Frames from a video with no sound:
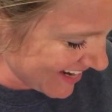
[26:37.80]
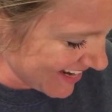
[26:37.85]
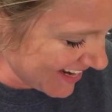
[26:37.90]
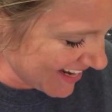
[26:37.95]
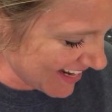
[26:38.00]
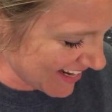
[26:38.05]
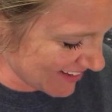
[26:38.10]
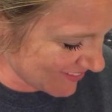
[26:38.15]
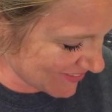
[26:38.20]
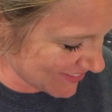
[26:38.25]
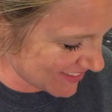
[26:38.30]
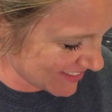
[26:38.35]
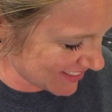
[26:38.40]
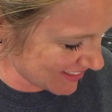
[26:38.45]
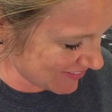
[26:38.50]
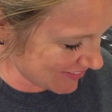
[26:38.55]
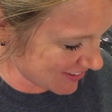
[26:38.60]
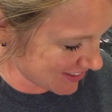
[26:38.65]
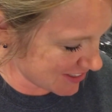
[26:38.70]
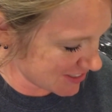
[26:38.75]
gonna see
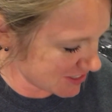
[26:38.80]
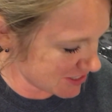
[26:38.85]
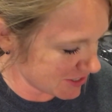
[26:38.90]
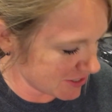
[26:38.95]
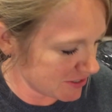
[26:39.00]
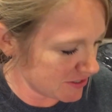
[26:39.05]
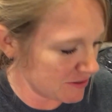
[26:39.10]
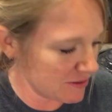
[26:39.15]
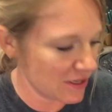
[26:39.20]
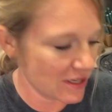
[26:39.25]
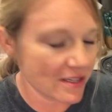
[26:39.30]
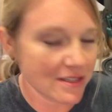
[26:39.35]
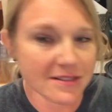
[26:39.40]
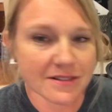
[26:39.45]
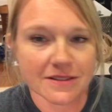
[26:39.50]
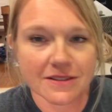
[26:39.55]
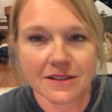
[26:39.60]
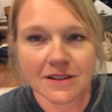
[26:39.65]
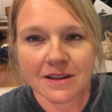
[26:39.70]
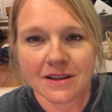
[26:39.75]
if I can show you guys.
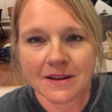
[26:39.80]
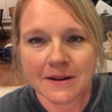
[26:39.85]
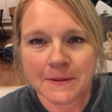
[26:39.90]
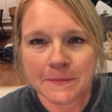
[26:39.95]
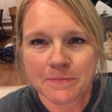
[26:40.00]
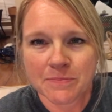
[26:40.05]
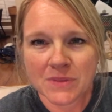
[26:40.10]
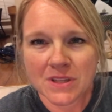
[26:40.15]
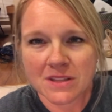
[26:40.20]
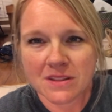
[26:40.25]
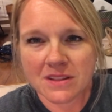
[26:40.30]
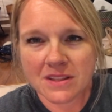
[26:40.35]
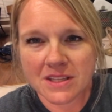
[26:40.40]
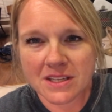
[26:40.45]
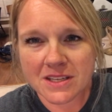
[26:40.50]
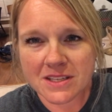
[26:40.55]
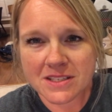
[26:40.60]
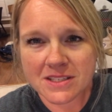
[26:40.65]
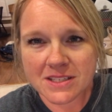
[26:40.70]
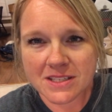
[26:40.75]

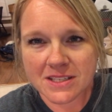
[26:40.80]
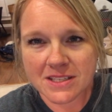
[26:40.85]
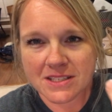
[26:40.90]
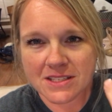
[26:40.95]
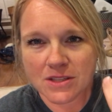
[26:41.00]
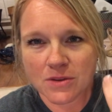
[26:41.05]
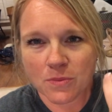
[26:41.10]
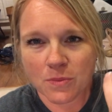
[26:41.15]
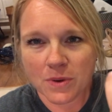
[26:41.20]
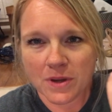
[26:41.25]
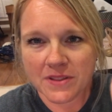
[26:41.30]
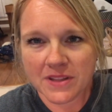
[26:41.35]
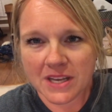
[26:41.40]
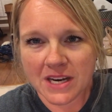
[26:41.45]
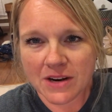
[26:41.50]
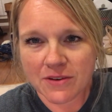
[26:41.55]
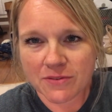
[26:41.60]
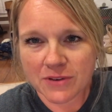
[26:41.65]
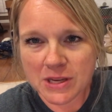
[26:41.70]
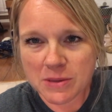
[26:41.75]
This is the one that
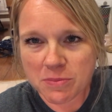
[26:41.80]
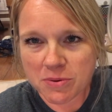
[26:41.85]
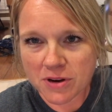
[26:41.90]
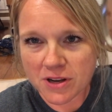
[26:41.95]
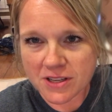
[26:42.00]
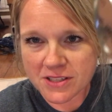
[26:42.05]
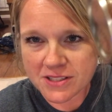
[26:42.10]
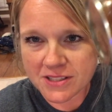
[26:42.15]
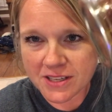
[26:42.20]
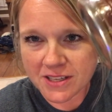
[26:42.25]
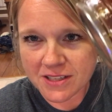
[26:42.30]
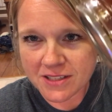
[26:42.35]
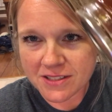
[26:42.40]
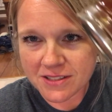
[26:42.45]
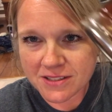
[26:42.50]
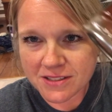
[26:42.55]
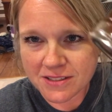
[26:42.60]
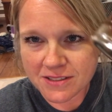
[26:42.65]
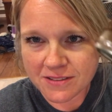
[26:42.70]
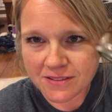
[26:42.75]
I reprocessed.